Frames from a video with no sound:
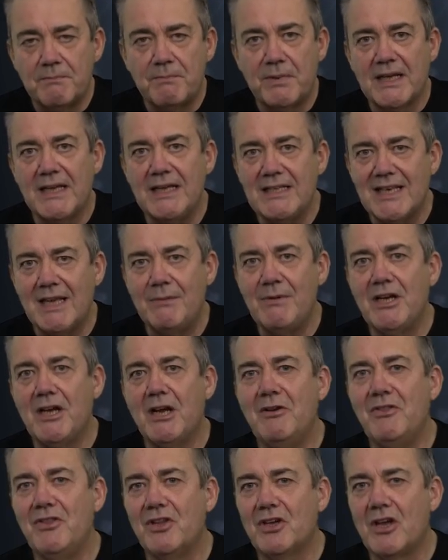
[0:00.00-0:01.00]
please let me
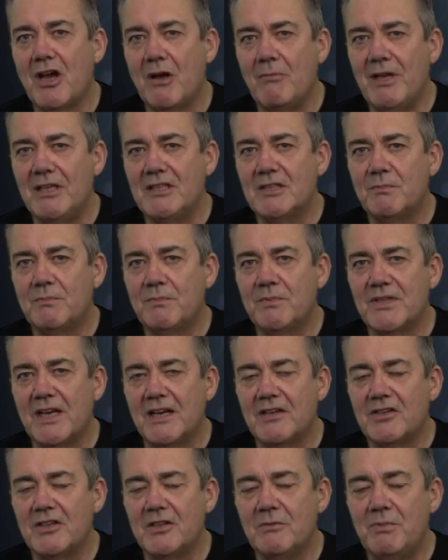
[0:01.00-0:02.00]
in the comments
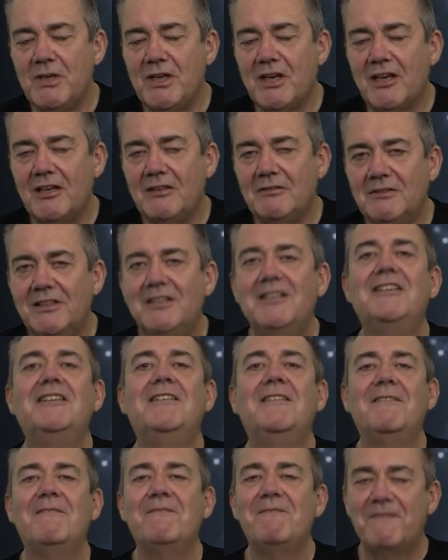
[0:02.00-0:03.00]
section below.
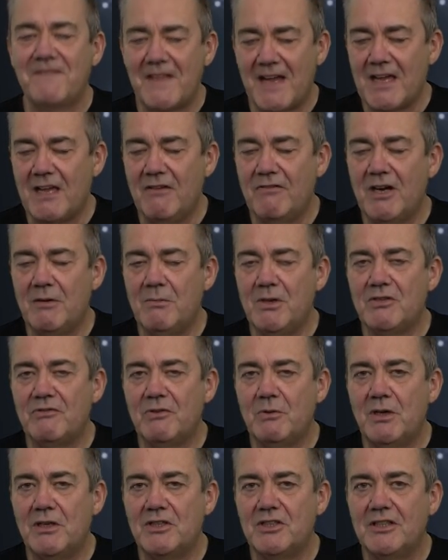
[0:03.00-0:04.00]
Thank you very much
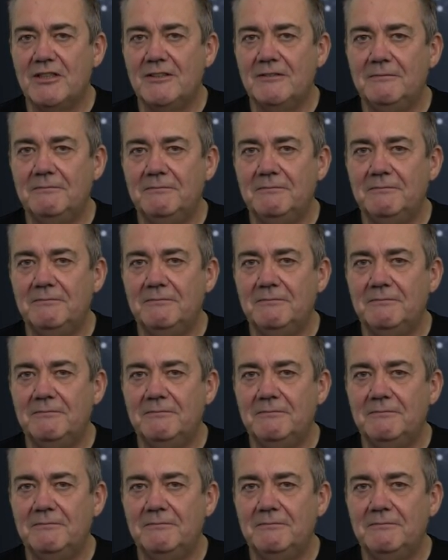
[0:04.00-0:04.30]
for watching.